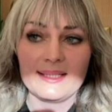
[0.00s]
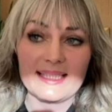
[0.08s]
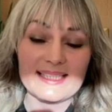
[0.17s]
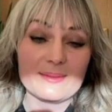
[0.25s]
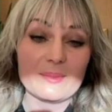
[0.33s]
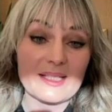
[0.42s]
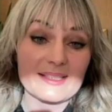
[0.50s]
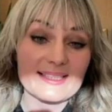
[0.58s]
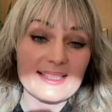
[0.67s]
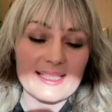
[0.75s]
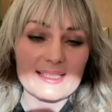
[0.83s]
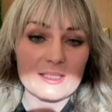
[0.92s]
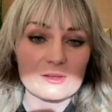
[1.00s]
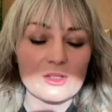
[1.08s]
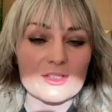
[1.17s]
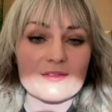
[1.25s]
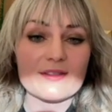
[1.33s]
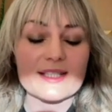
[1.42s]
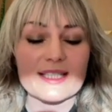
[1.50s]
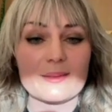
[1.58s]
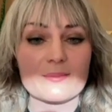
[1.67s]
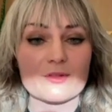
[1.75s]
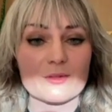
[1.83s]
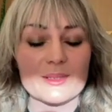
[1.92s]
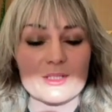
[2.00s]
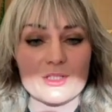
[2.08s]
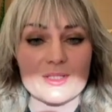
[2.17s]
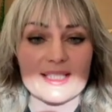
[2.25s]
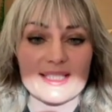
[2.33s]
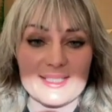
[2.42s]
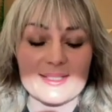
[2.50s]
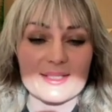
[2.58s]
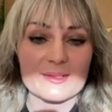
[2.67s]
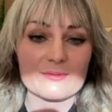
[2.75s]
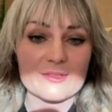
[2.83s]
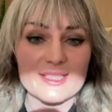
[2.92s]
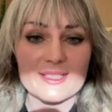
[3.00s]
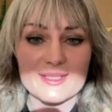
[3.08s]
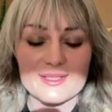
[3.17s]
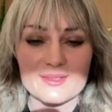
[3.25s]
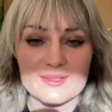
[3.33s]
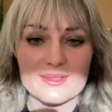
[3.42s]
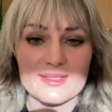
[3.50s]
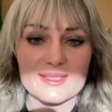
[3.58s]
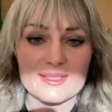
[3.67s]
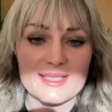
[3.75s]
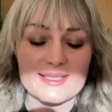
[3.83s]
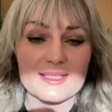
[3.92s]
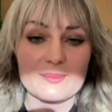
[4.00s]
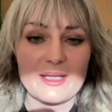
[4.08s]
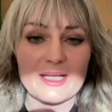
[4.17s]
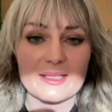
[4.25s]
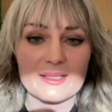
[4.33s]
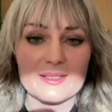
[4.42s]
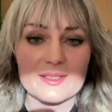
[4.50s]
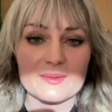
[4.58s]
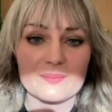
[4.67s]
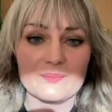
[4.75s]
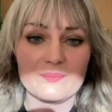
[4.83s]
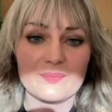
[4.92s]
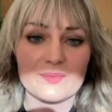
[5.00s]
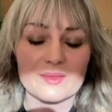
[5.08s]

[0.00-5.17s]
And a lot of this comes from inducing insulin resistance as the mechanism.